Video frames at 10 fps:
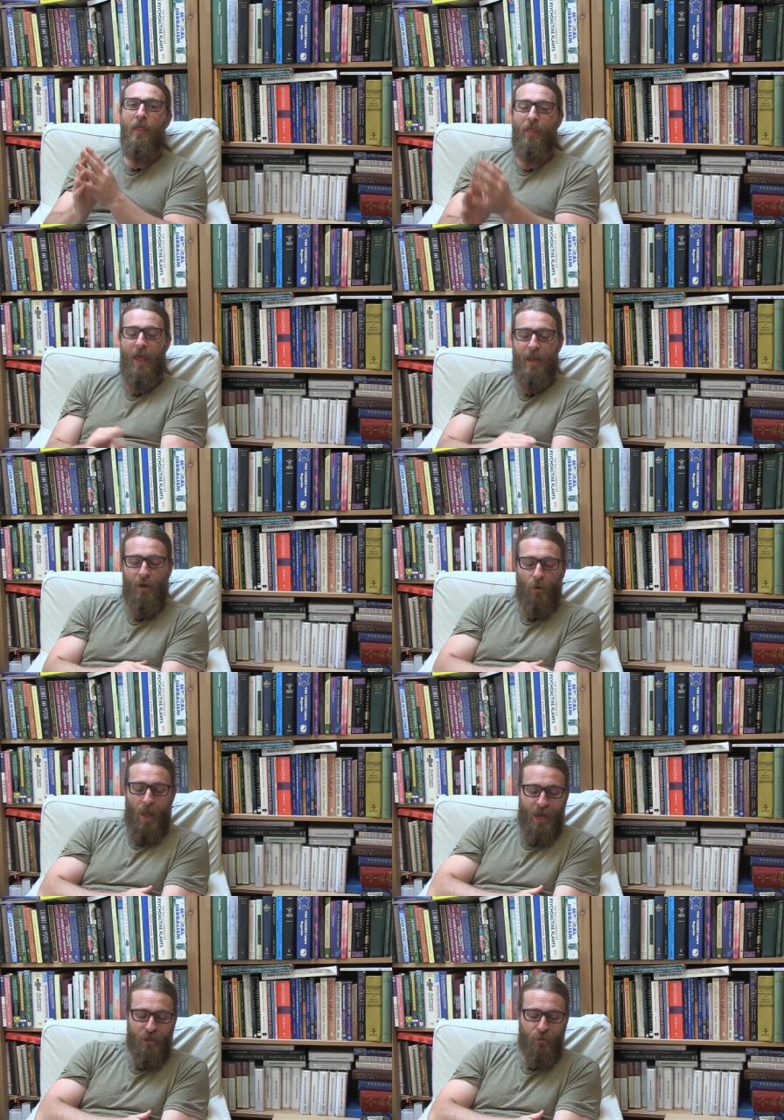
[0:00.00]
that it'll
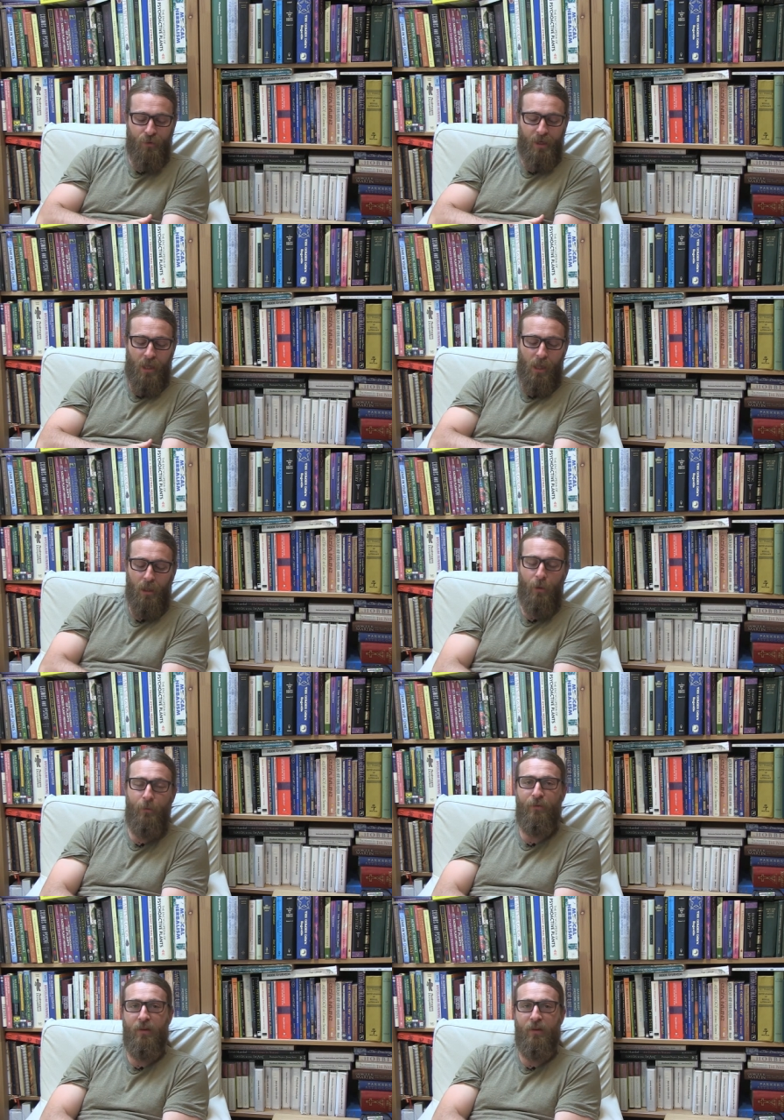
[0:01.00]
actually close